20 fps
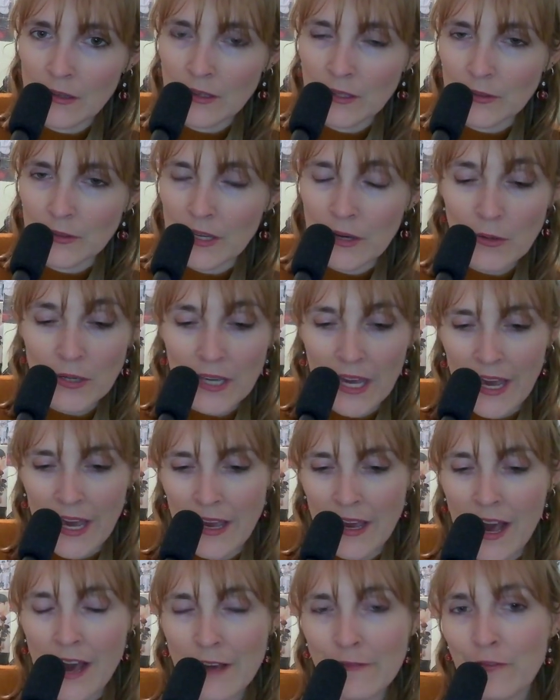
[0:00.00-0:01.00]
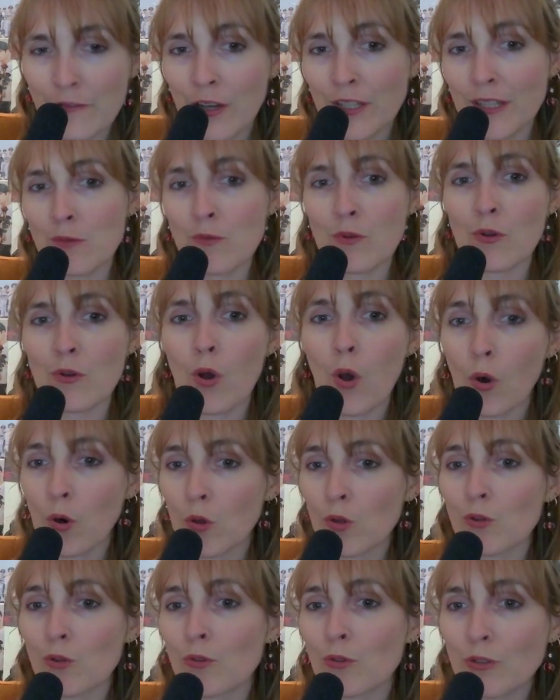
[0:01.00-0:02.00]
Look, okay, I thought they were
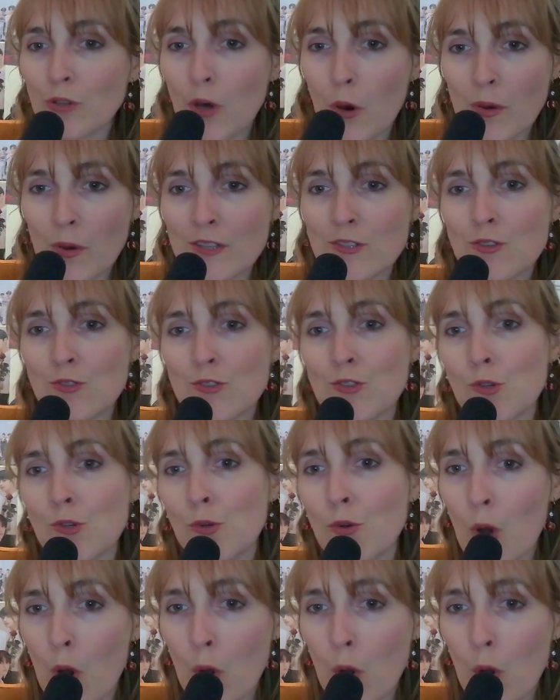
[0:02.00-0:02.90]
all going to do